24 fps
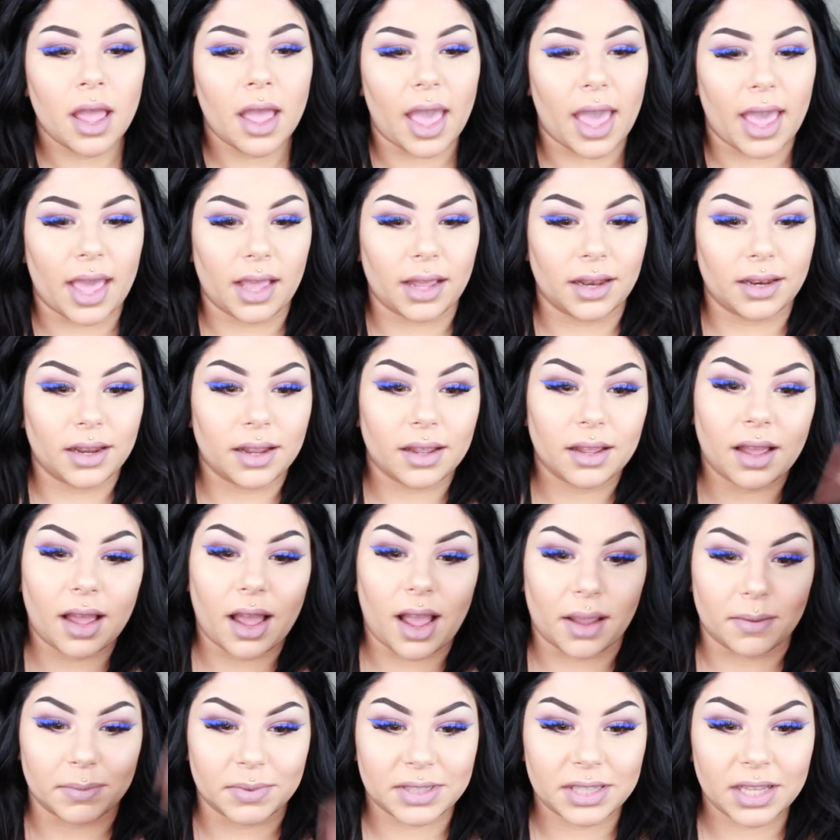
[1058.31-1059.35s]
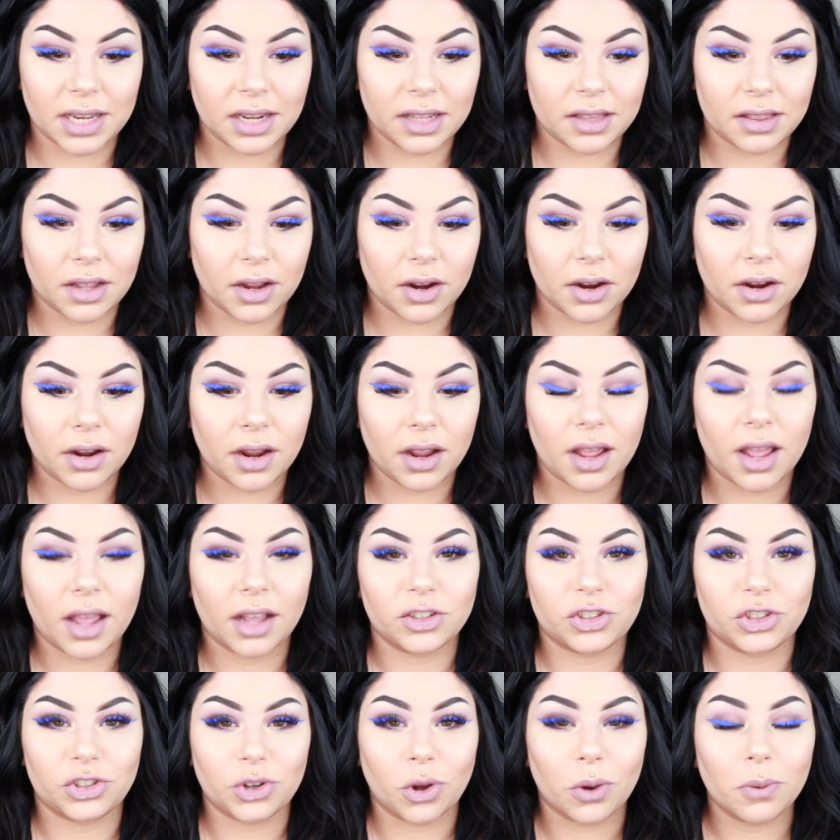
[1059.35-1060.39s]
And I'm sitting there.
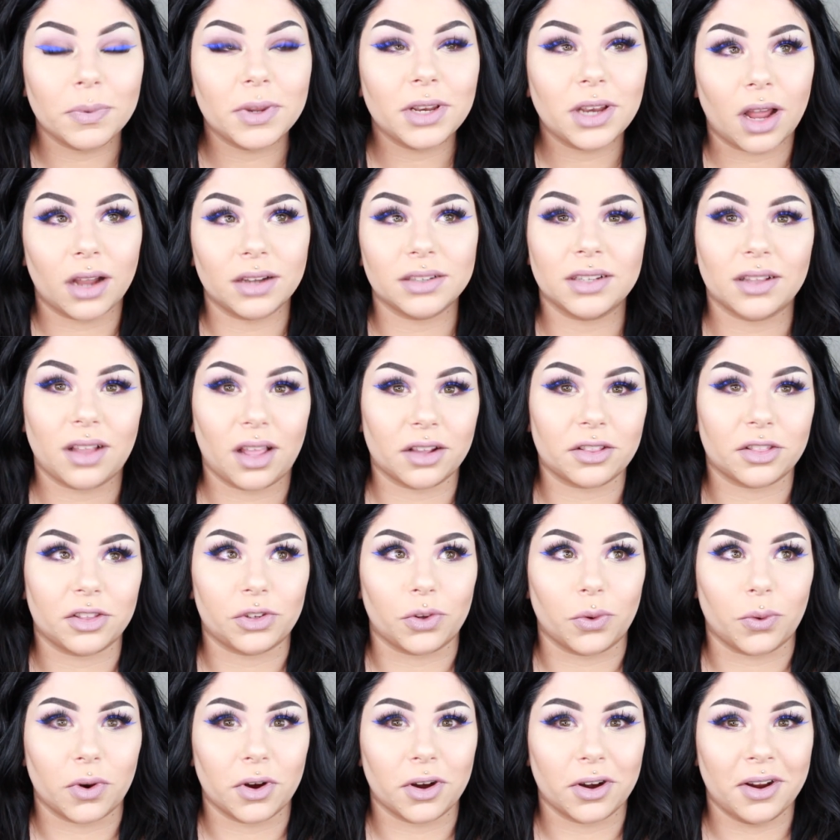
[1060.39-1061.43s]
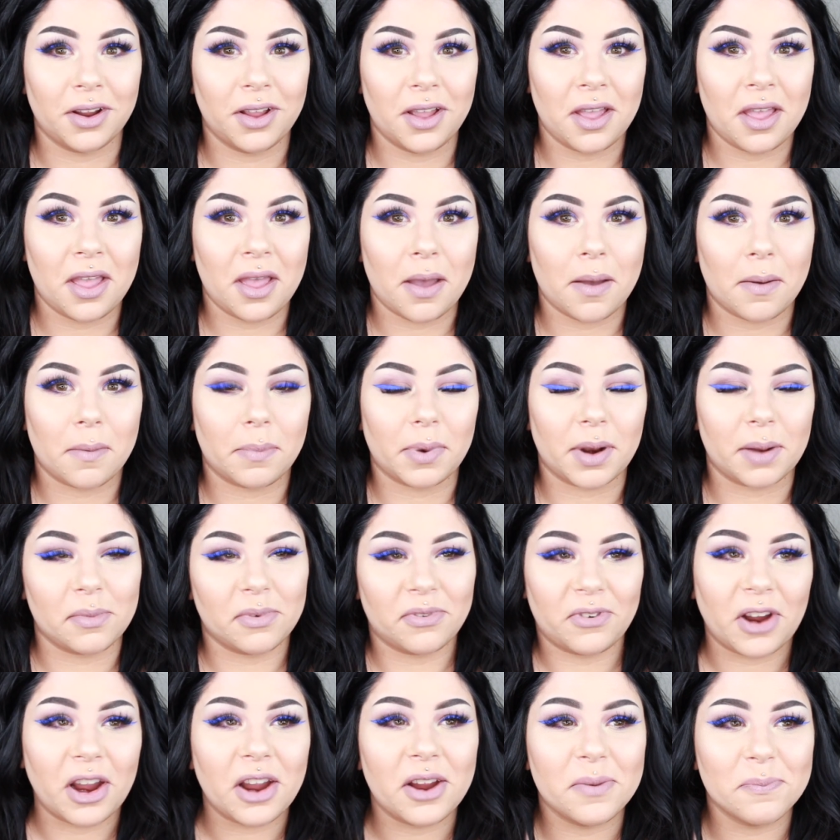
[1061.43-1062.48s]
She told me not to lock the door, but I'm a
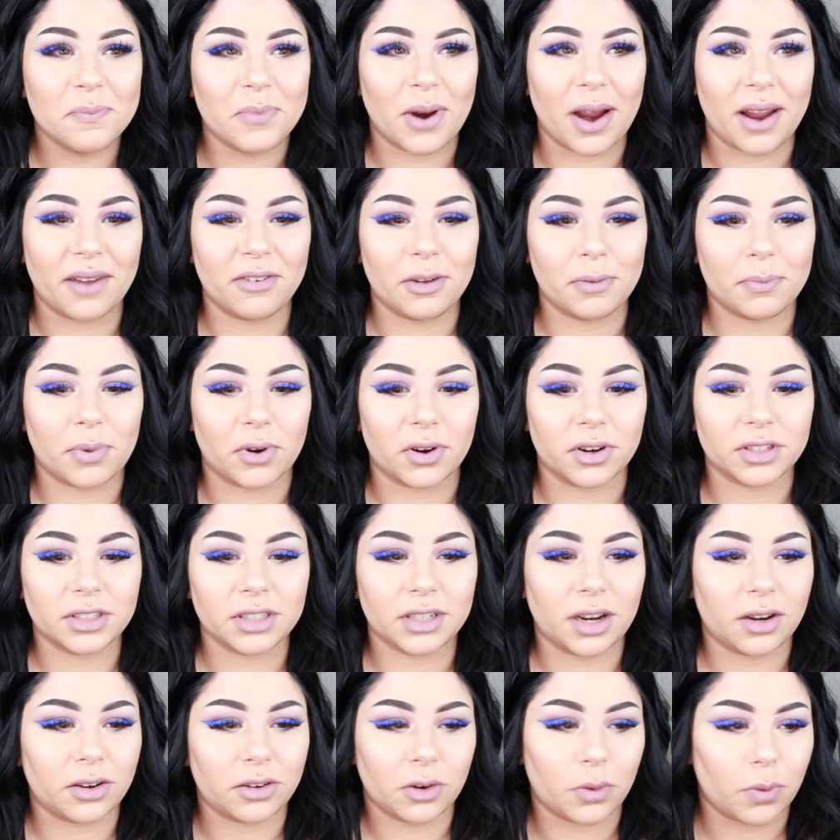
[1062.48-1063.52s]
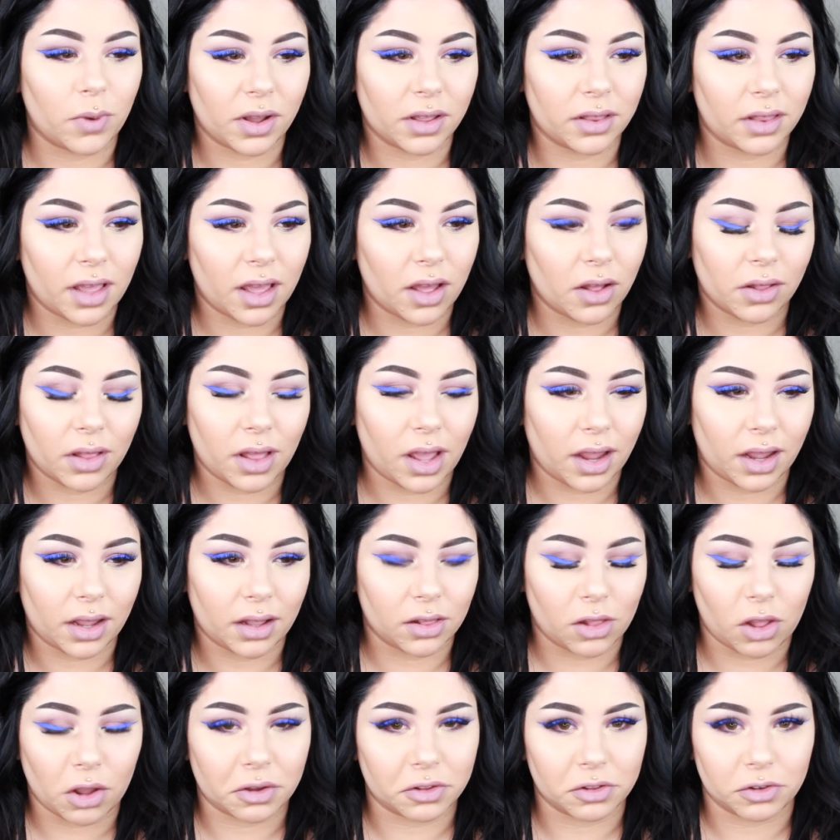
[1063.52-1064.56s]
very private person. I don't know why the hell I
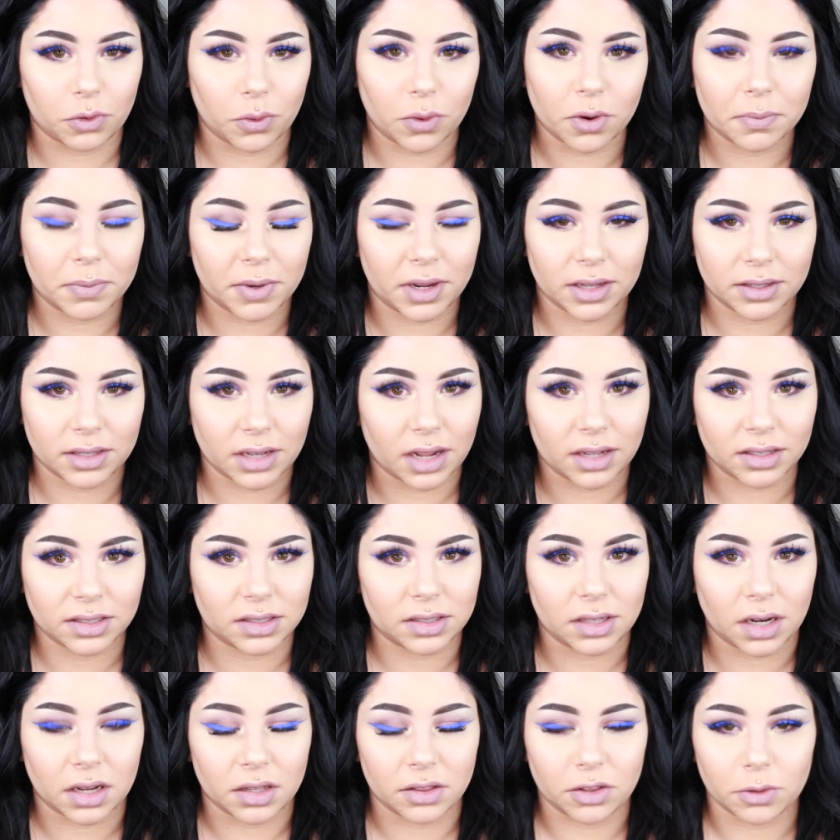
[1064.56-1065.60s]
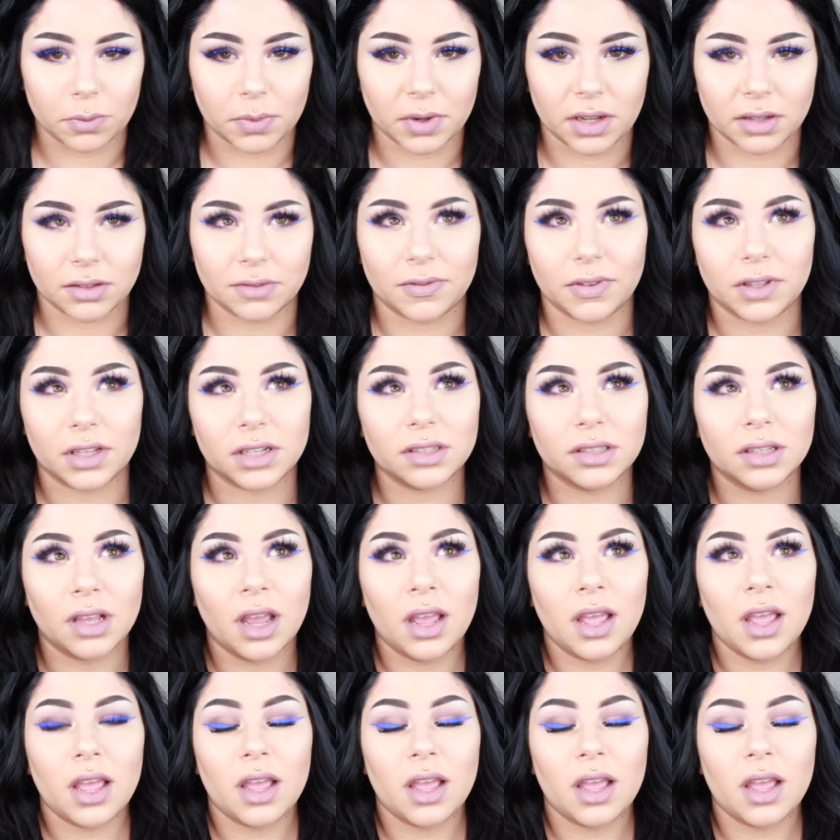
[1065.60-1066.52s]
locked the door because I got stuck in there because of this.